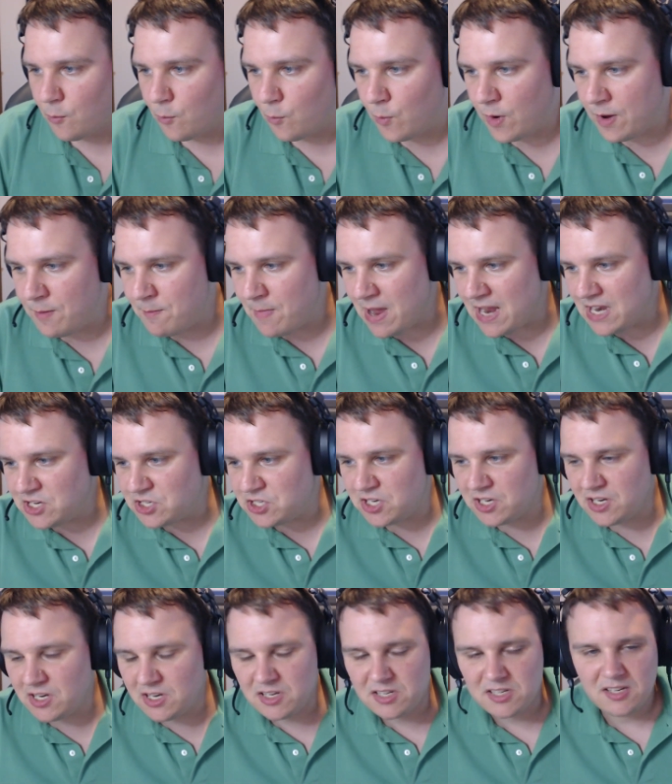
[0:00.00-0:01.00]
We
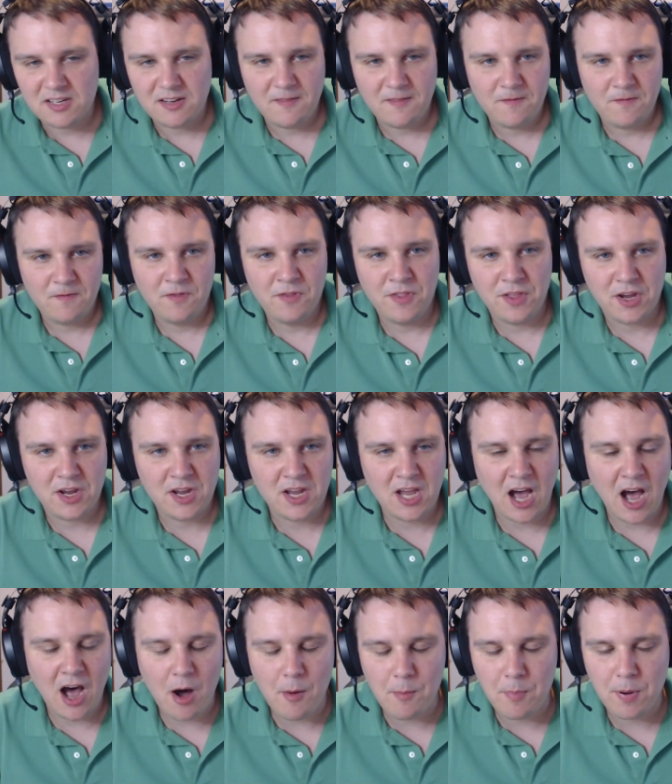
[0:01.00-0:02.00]
mentioned the
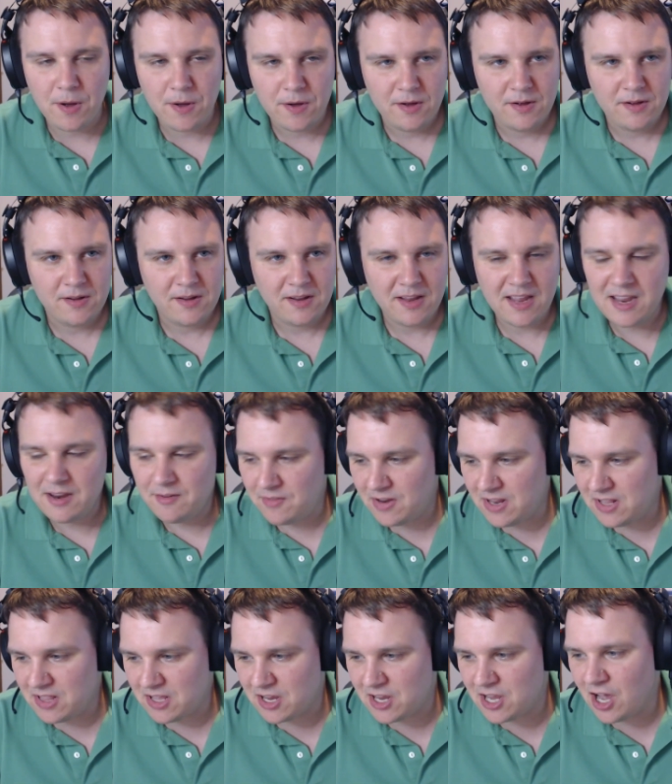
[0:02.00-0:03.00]
Cup,
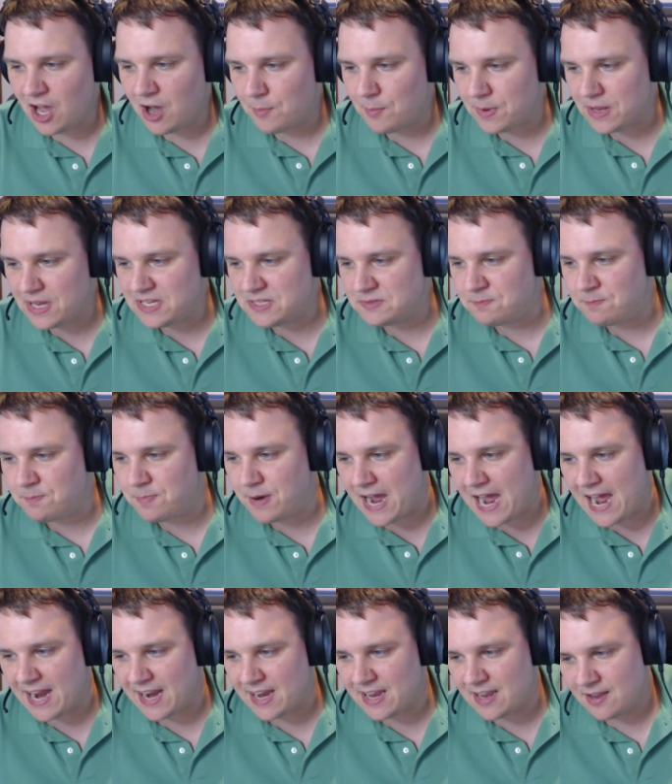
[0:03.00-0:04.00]
Ingve. The Cup is
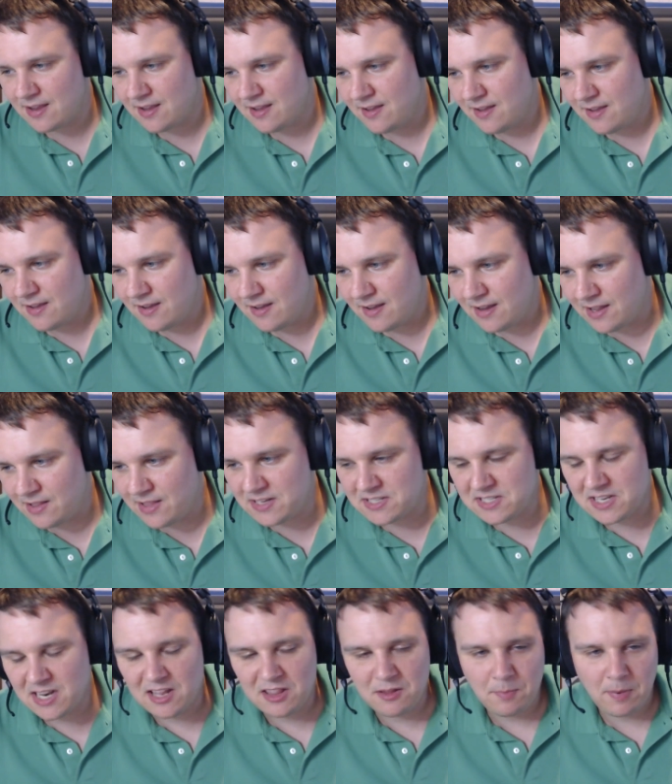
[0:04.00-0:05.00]
back, and
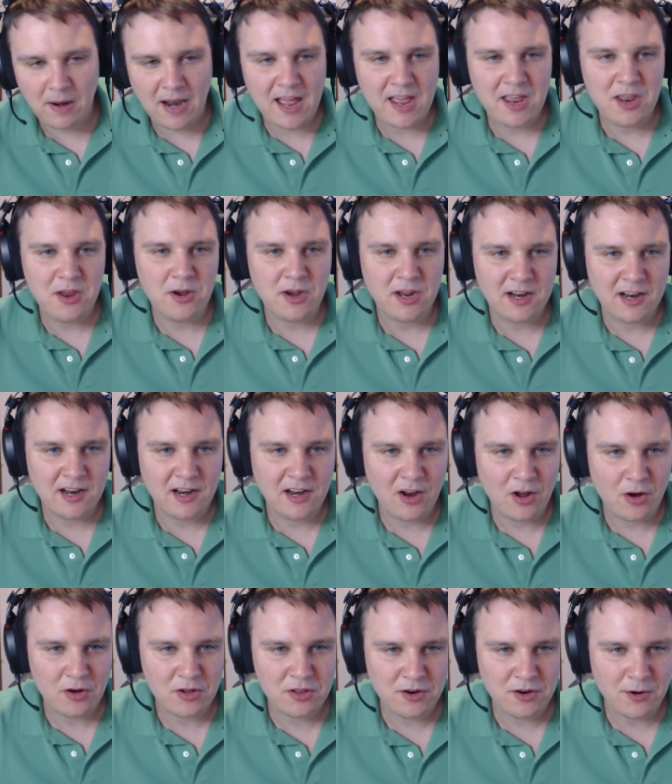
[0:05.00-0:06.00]
there's another player you can
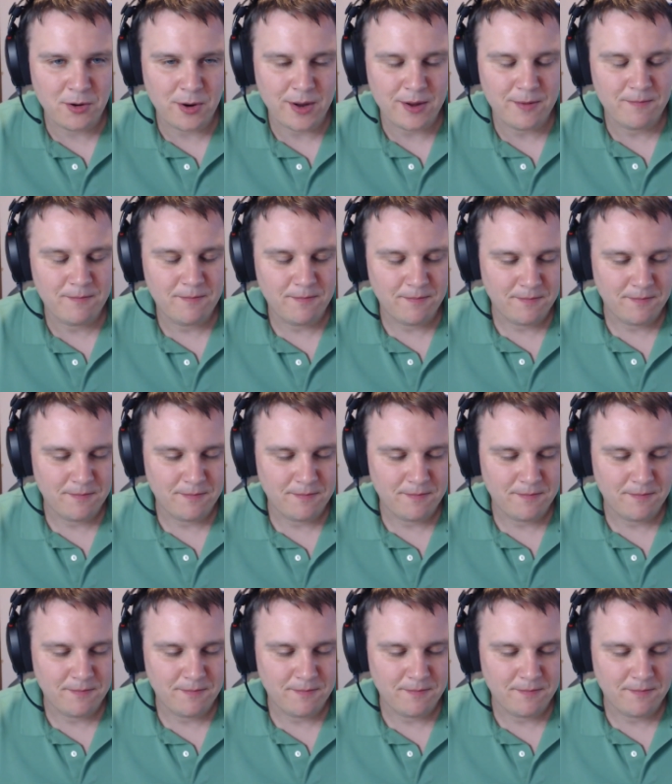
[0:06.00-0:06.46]
unlock through it.